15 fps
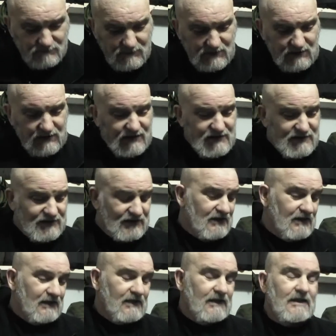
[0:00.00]
is,
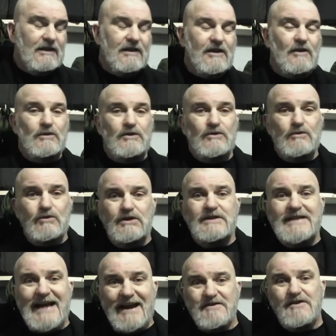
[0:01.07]
you know, you could
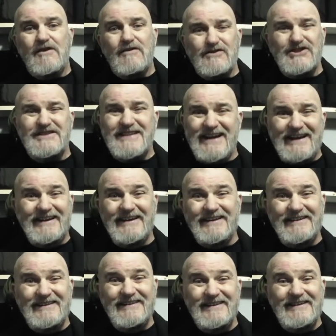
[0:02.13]
carry an oxygen tank,
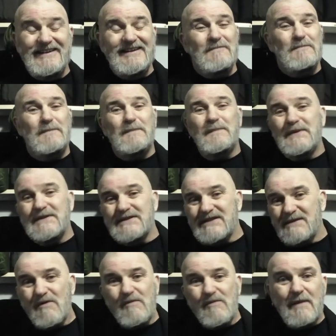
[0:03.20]
but some
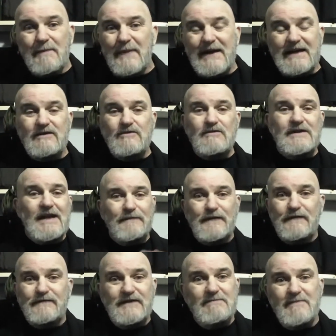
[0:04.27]
of them are big. You can get
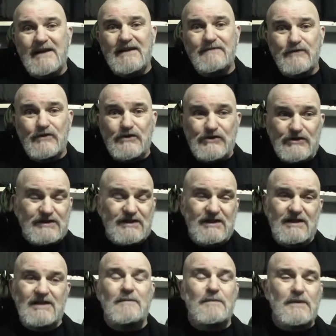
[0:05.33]
15-minute versions,
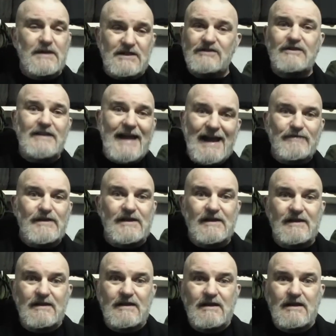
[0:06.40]
but they're still heavy,
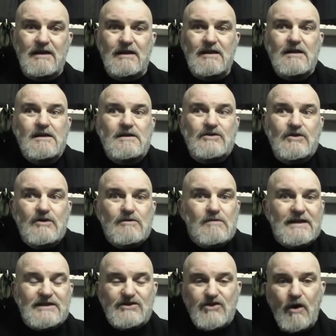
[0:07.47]
so
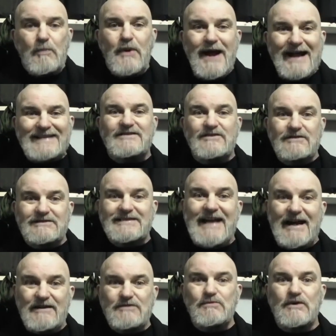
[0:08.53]
it's not practical to carry
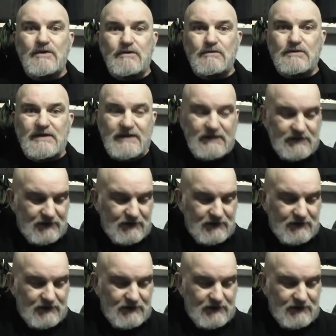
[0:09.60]
one of those things.